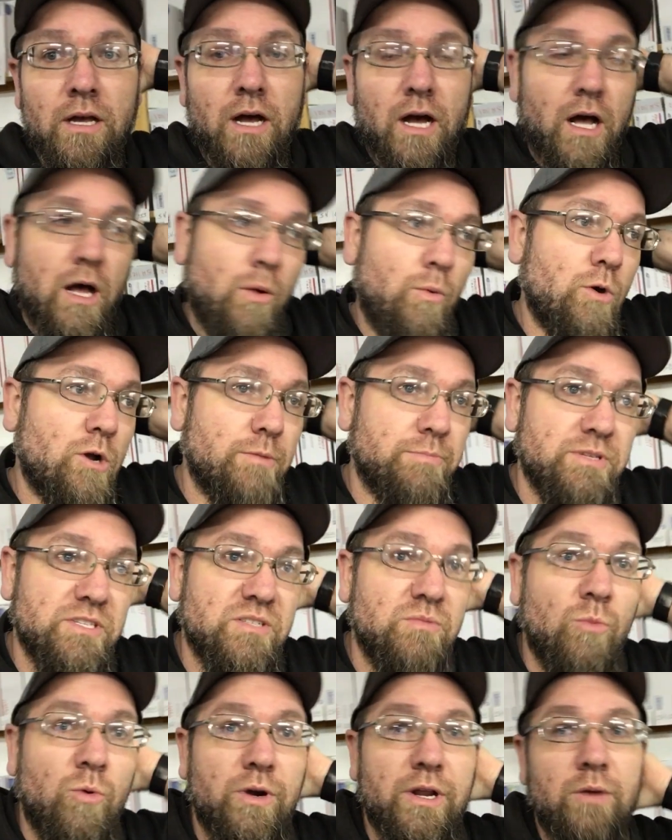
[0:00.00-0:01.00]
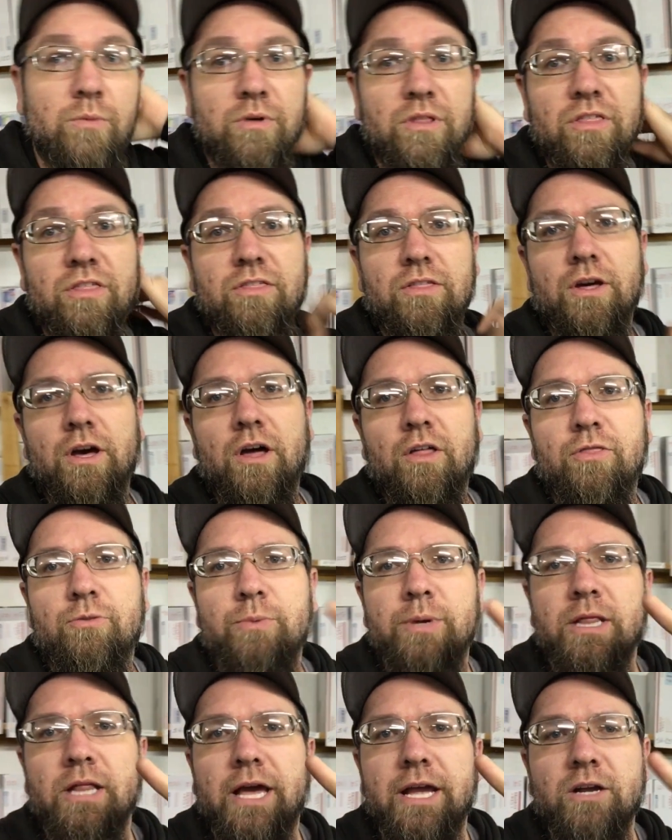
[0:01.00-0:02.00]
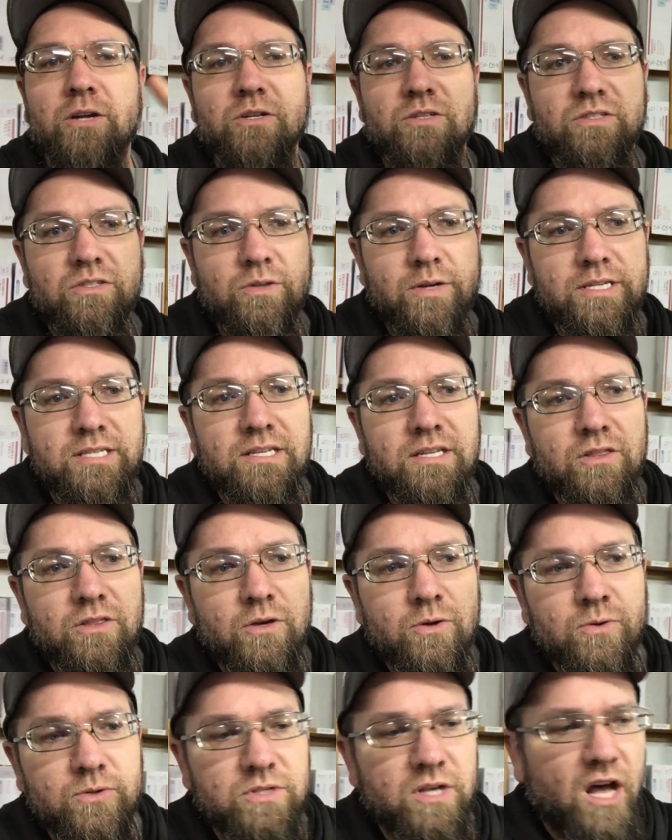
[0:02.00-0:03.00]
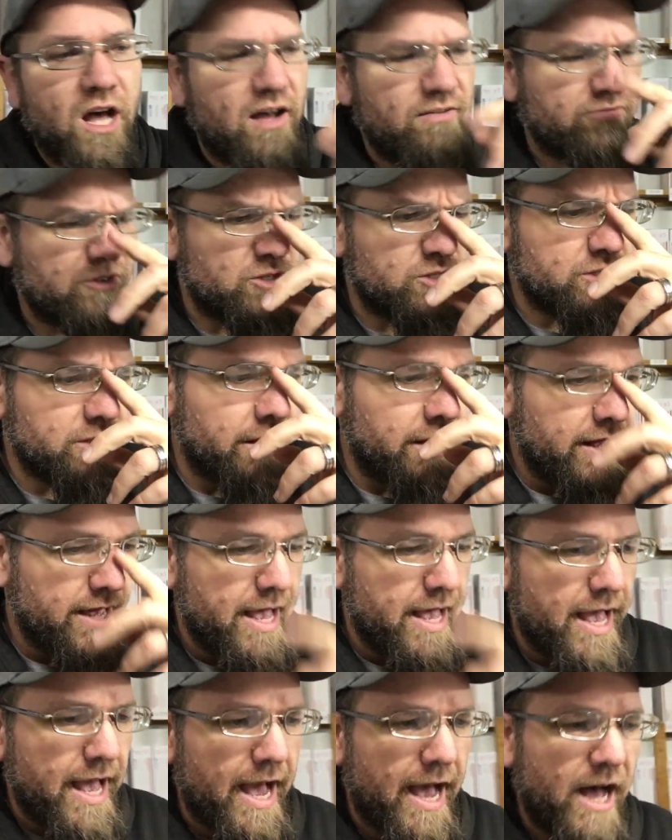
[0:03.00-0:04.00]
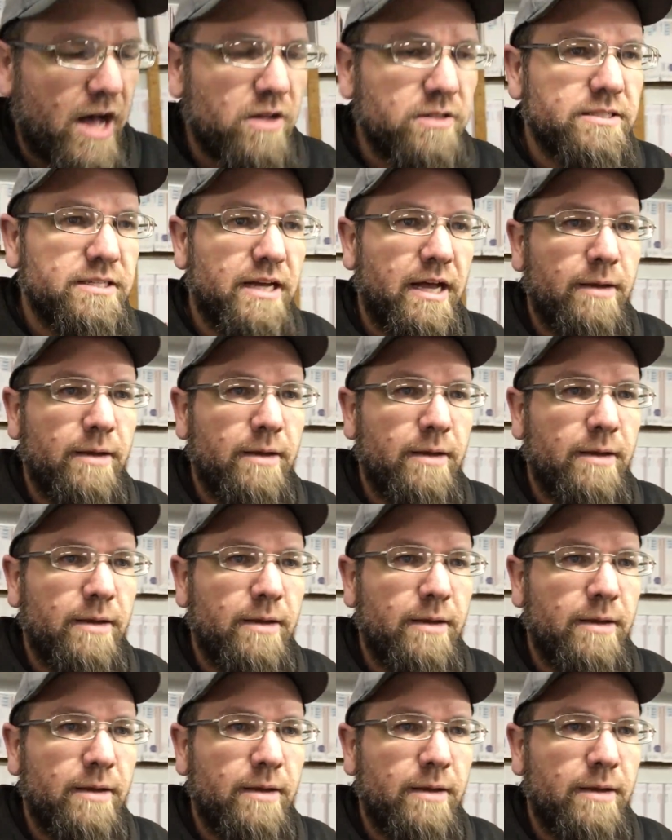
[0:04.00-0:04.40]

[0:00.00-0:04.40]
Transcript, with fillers: Uh, I uh, woke up this morning with uh, three likers, so I sent those offers out.